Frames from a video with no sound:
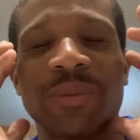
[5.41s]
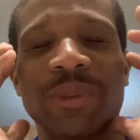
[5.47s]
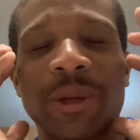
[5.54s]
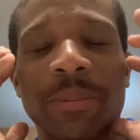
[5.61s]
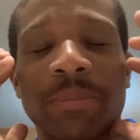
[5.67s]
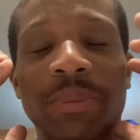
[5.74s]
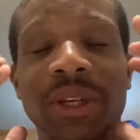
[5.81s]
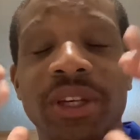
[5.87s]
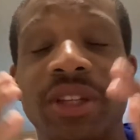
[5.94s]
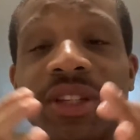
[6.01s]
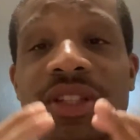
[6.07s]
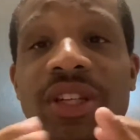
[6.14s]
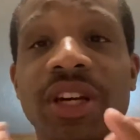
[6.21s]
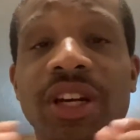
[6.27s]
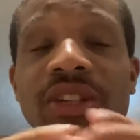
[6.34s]

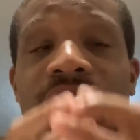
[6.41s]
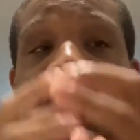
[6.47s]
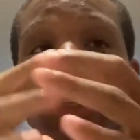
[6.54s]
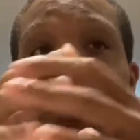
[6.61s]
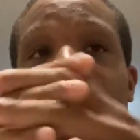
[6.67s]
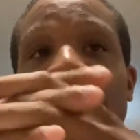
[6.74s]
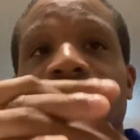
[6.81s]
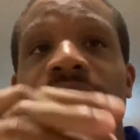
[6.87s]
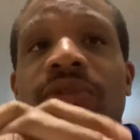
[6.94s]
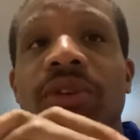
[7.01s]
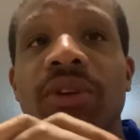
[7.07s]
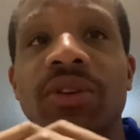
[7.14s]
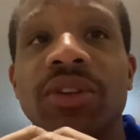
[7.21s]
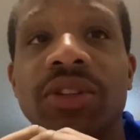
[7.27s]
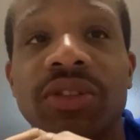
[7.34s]
biggest contract in
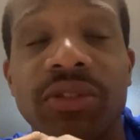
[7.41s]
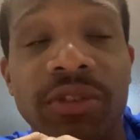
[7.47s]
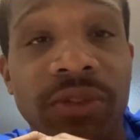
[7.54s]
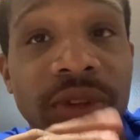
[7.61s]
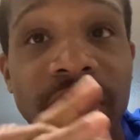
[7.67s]
NFL history for